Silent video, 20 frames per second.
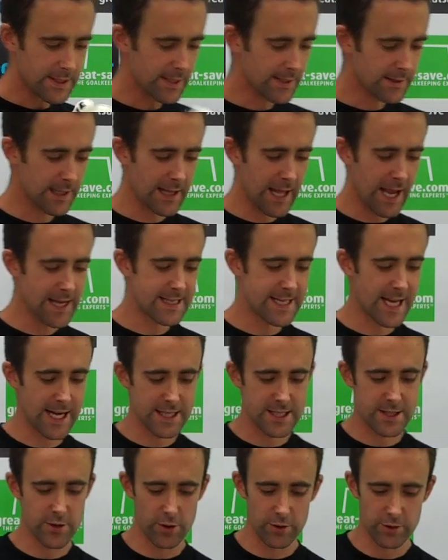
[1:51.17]
The
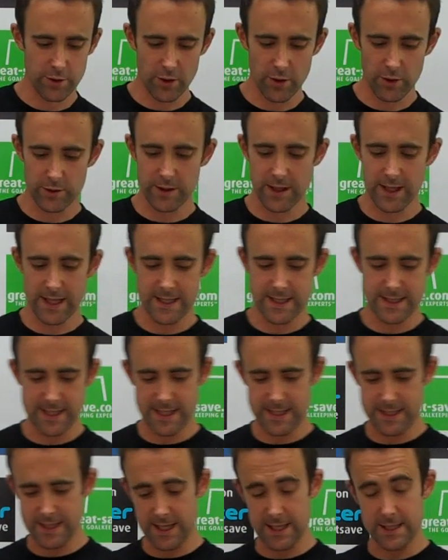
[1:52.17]
latex on these
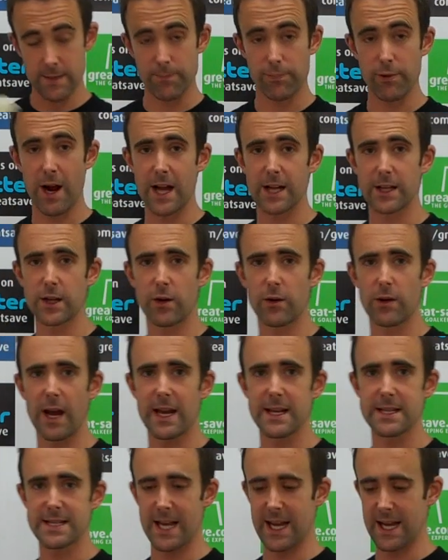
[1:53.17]
is a brand new
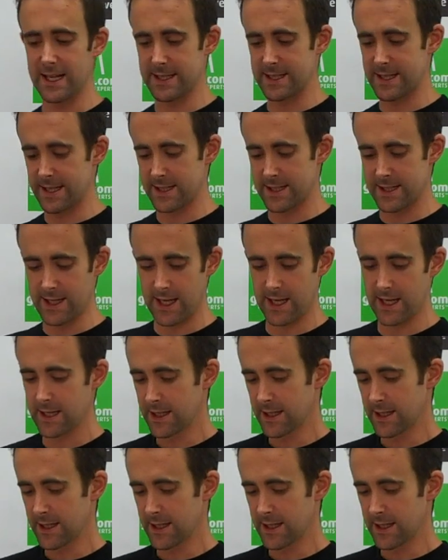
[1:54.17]
latex. It's